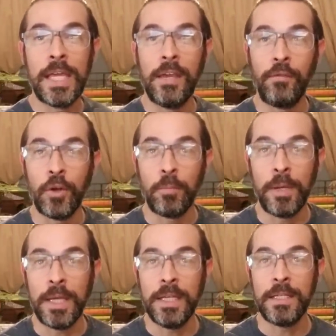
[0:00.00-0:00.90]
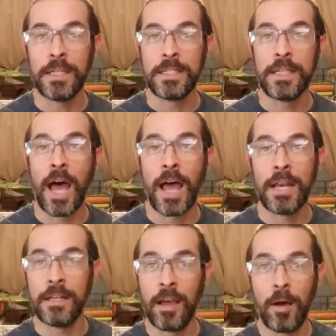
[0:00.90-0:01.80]
if your piggy does
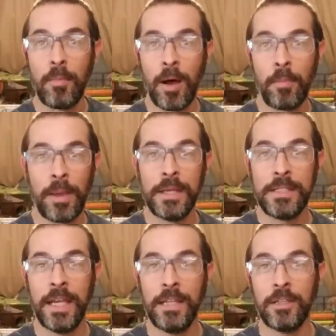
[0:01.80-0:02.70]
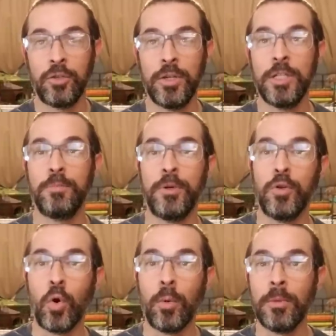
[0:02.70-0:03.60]
not come up and take the treats, but
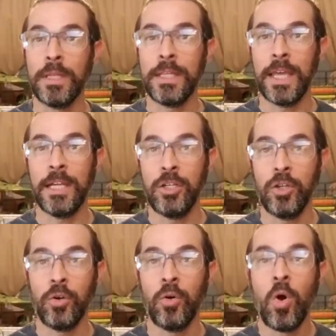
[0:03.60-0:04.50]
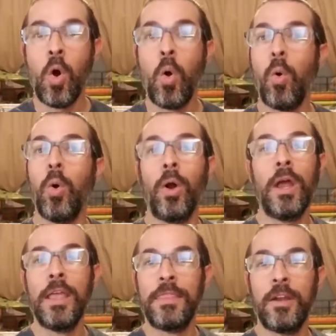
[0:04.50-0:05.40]
normally they do, or
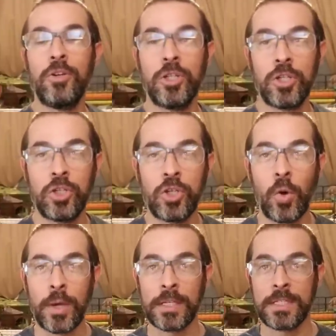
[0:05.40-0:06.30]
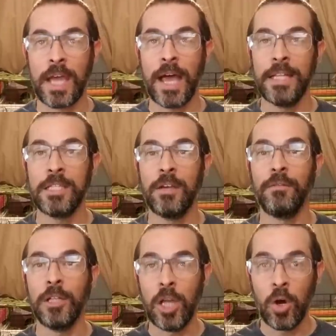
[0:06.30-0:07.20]
they're just showing signs of
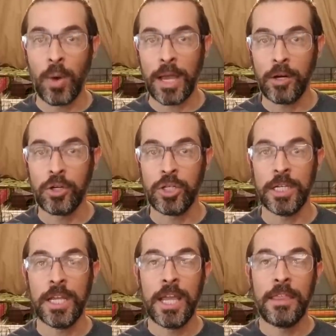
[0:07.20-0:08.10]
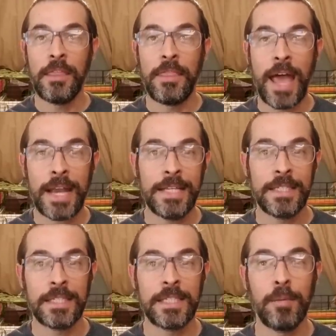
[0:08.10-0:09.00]
low energy, then that
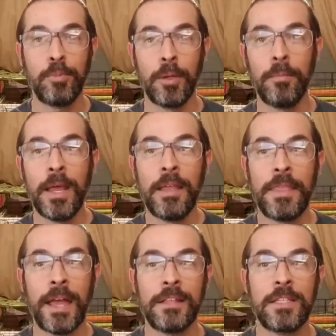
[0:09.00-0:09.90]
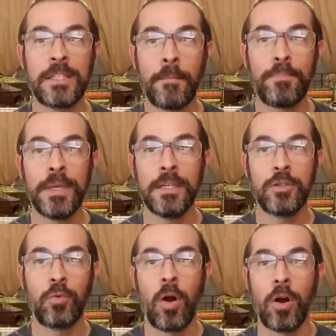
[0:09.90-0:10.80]
is a symptom that something
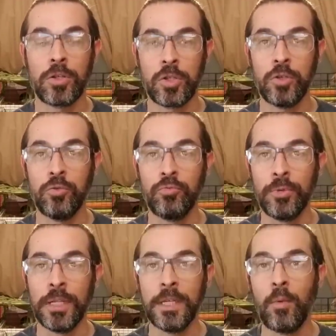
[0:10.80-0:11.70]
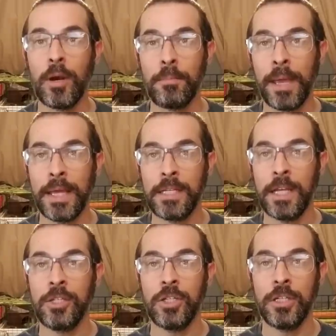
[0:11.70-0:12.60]
is wrong. So you really want to pay
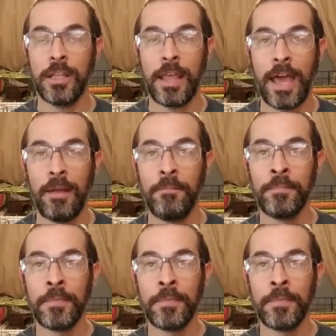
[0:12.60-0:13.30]
attention to that.